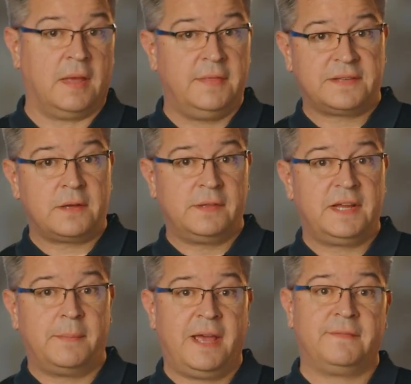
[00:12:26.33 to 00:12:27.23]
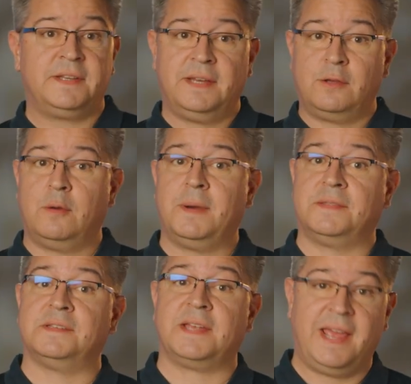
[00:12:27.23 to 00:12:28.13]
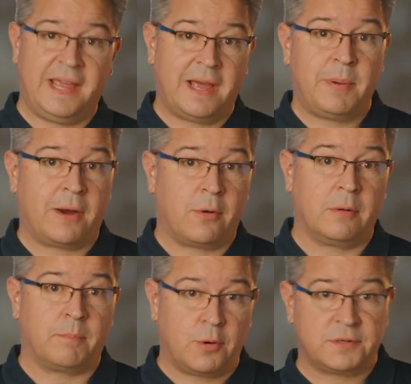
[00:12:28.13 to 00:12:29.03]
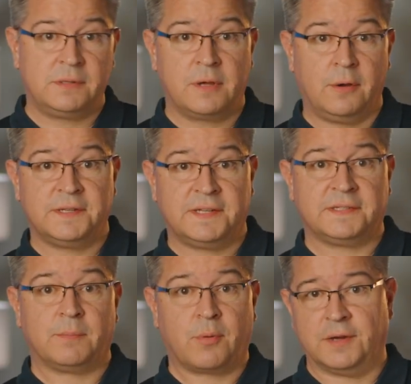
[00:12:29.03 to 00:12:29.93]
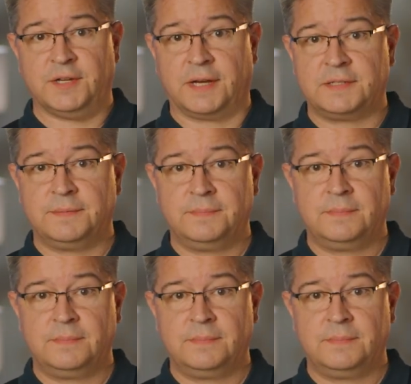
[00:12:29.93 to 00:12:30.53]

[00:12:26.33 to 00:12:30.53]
that's all the time I have to tell you about this A I-powered personal code assistant project.